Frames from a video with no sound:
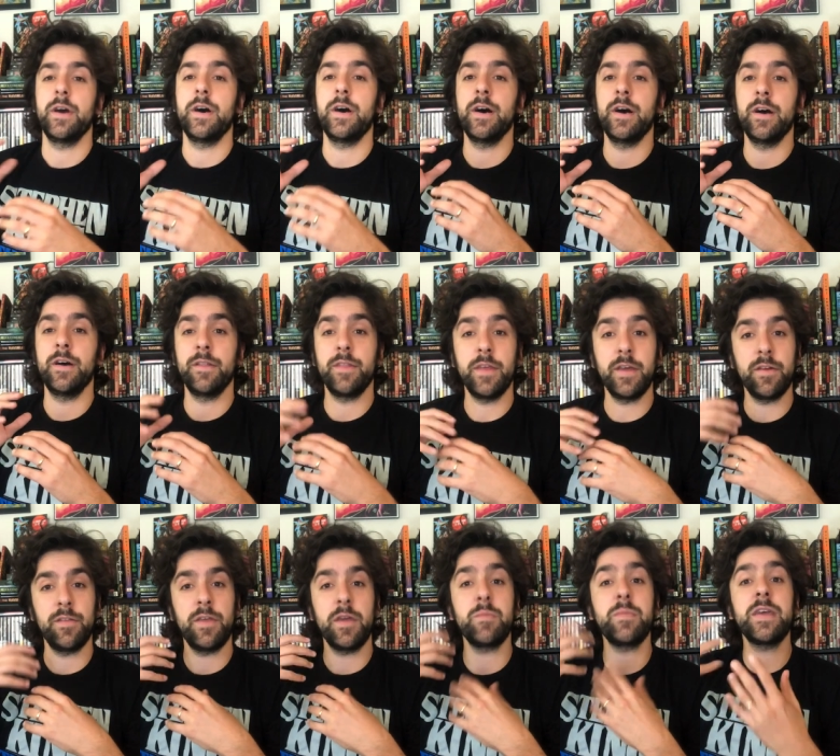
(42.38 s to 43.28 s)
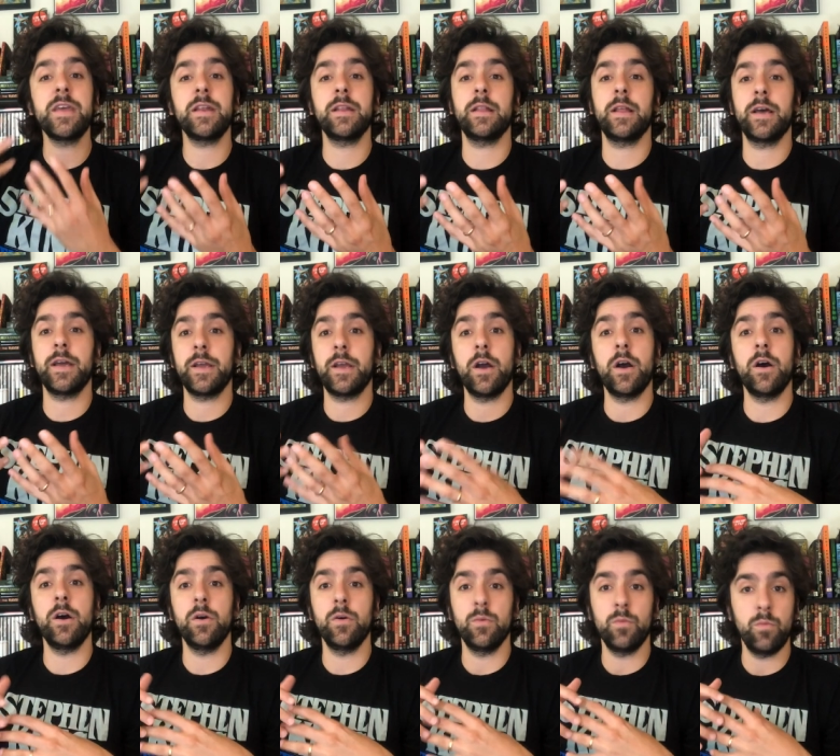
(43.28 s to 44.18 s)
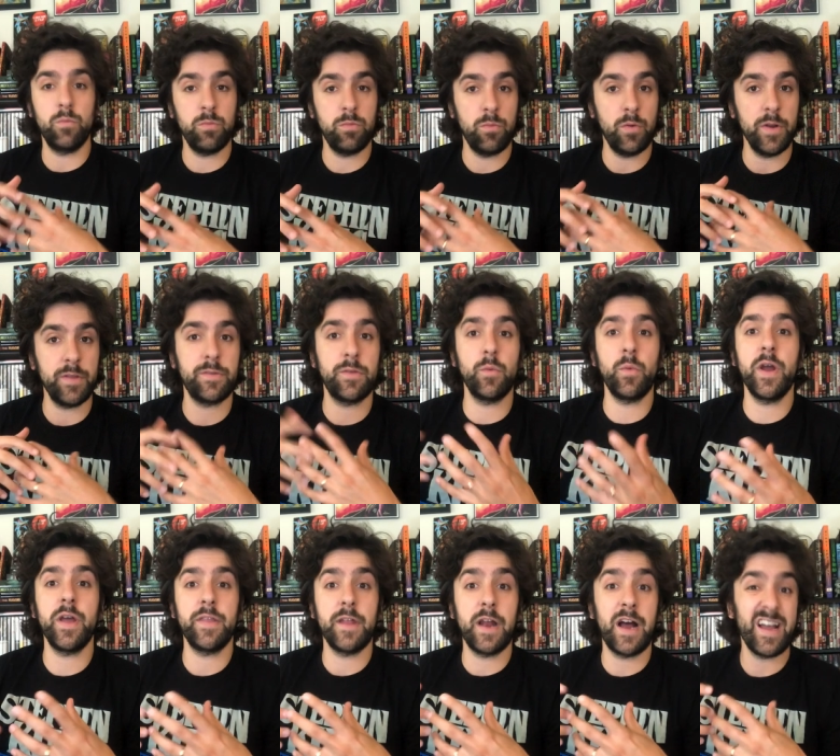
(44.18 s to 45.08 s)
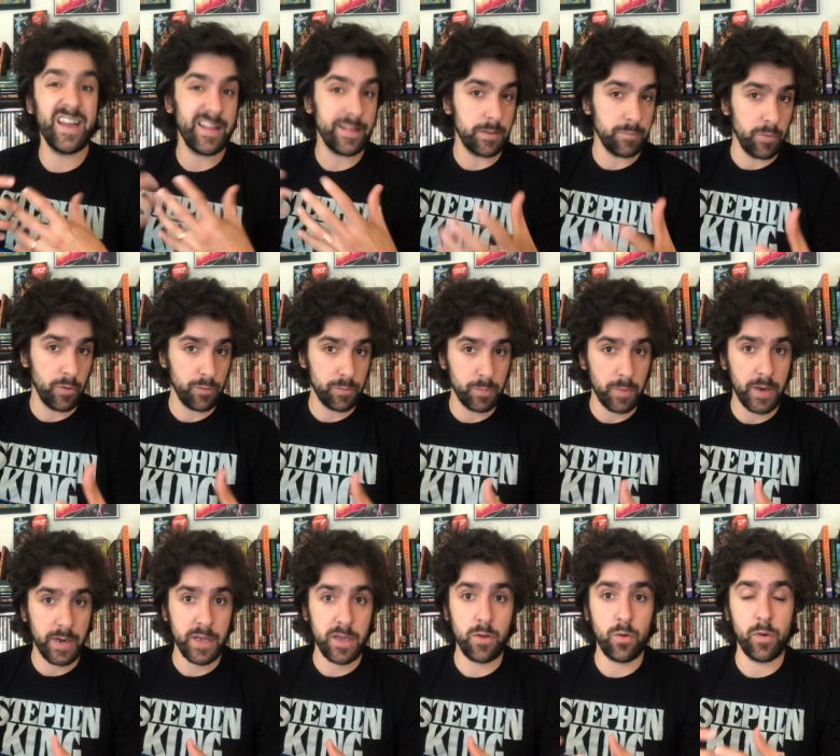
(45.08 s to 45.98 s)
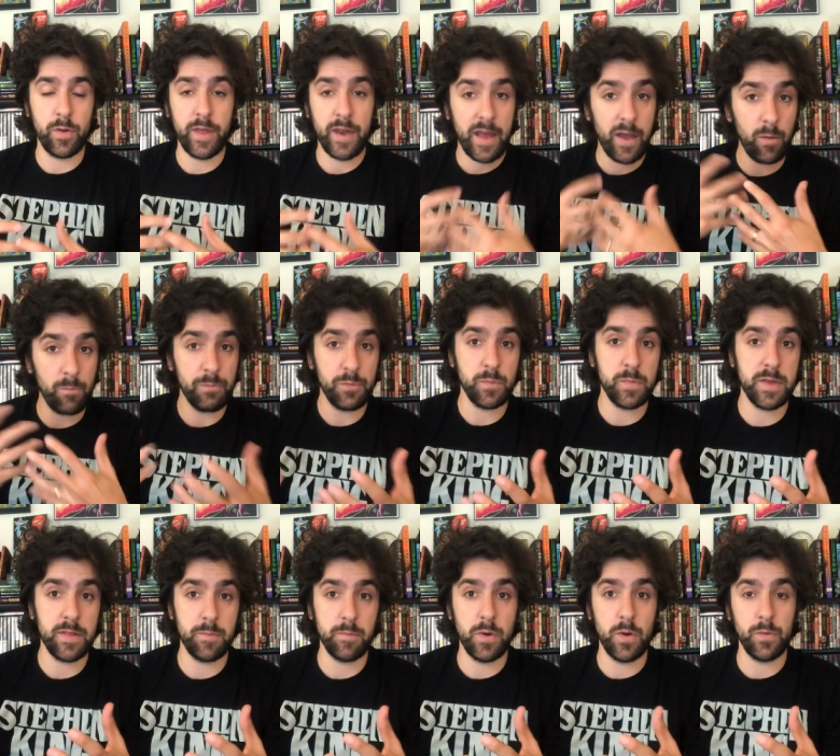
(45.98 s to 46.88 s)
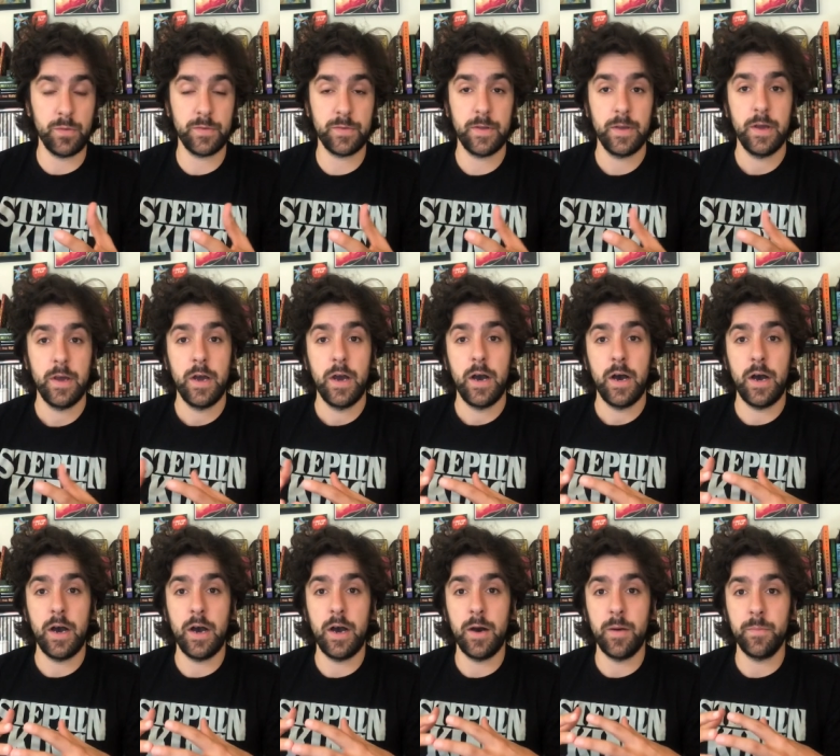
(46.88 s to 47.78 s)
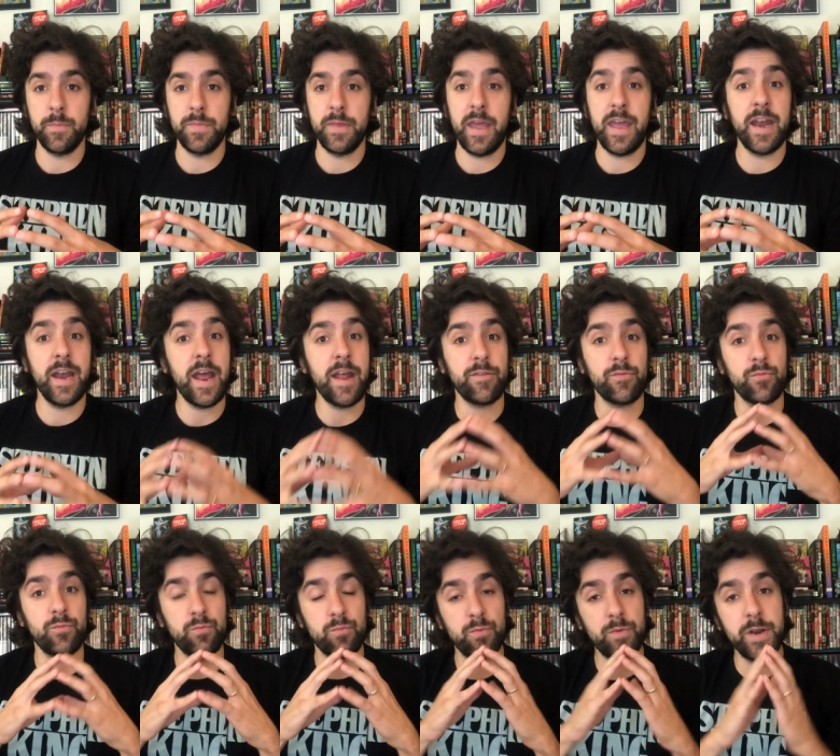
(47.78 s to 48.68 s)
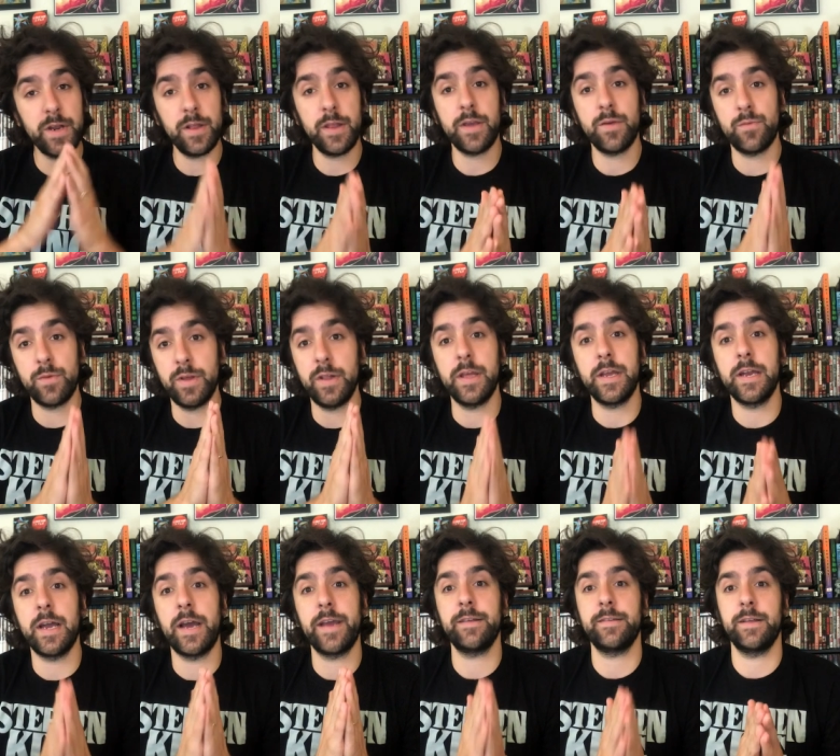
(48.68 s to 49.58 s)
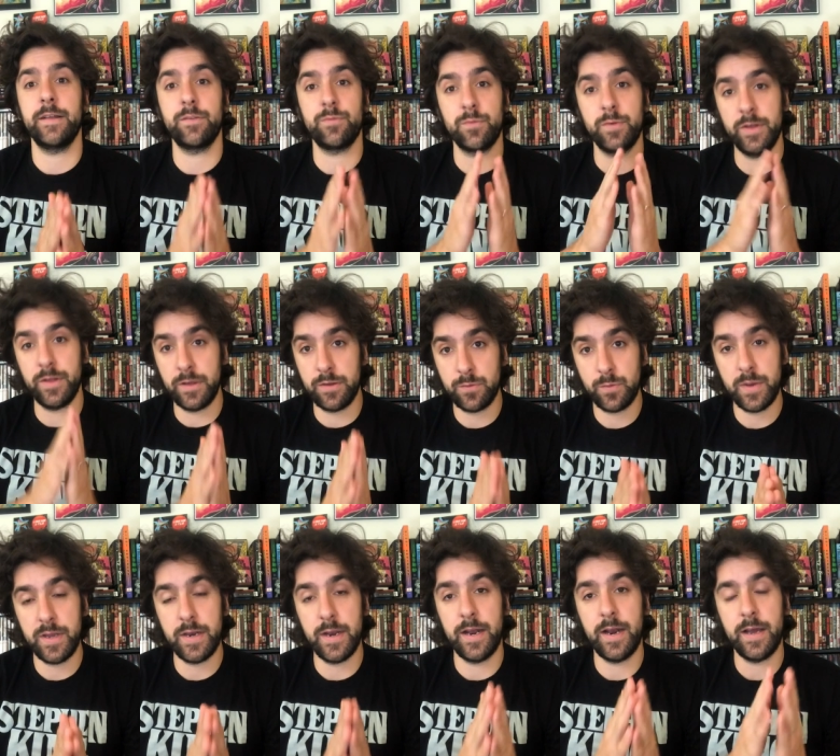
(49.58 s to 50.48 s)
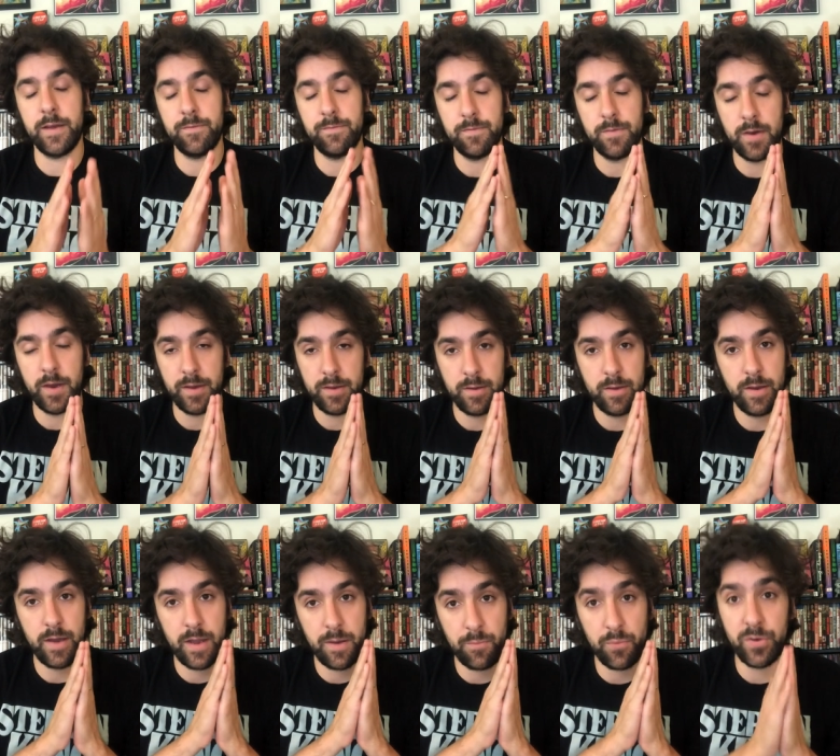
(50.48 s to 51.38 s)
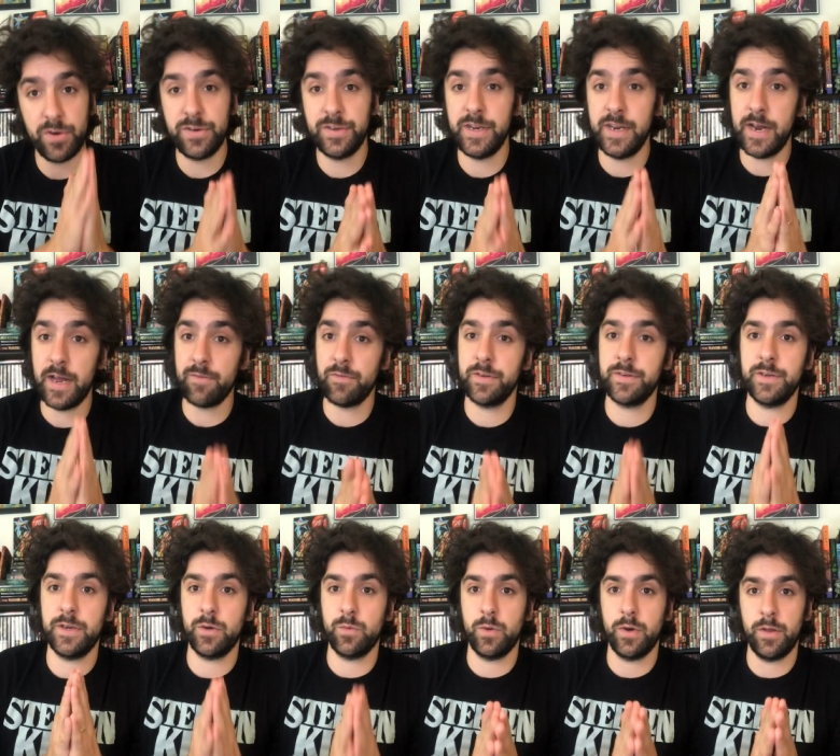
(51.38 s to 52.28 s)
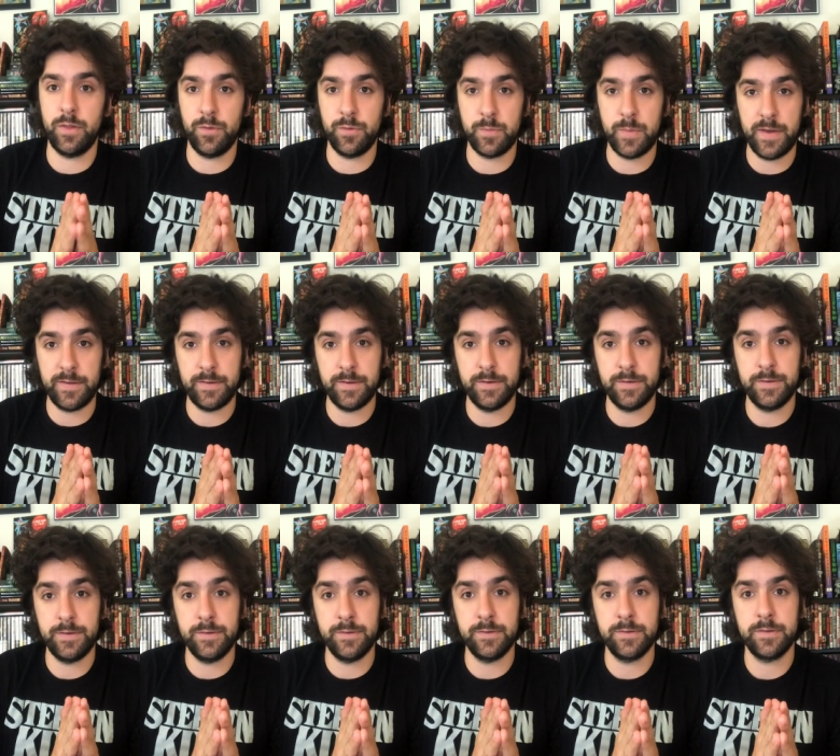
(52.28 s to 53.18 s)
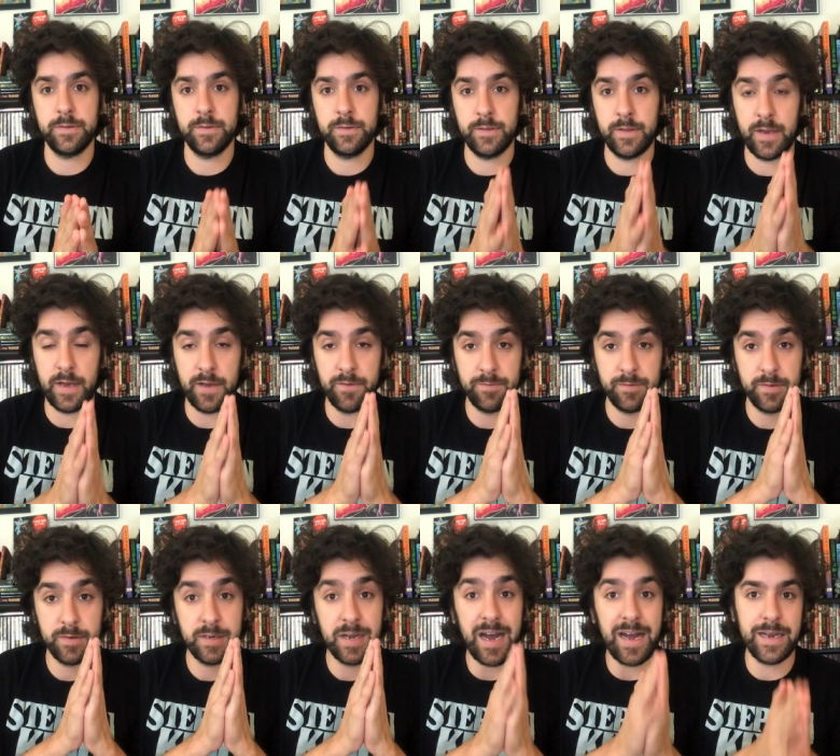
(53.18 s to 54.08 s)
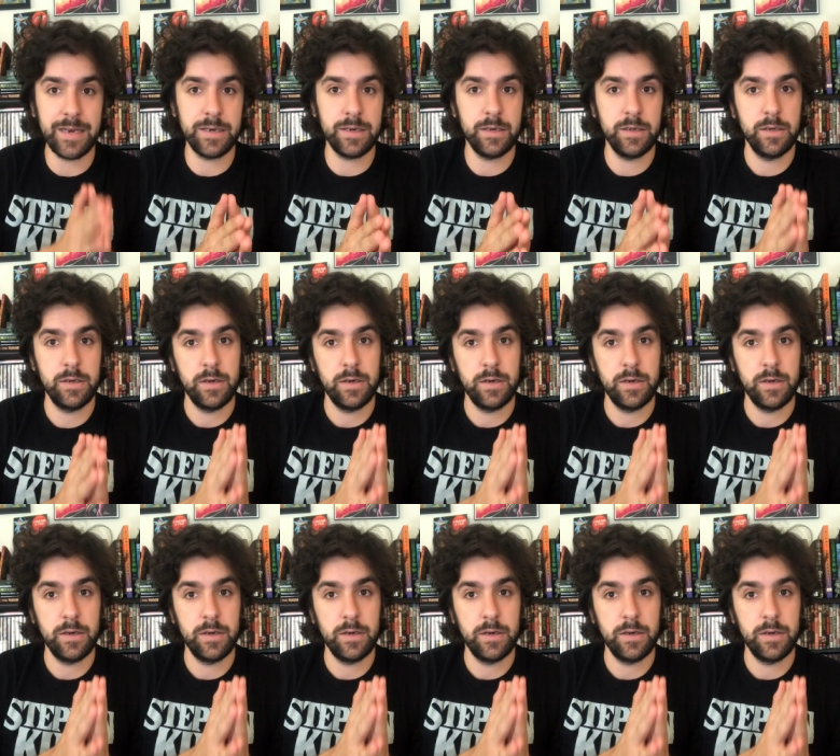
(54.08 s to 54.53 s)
Uh, they, they mean, like, oh, what's the way that I get the most money or that helps me the most? Um, and that's really, really nice. That's really sweet. And I, I, I appreciate every single one of those messages that I've gotten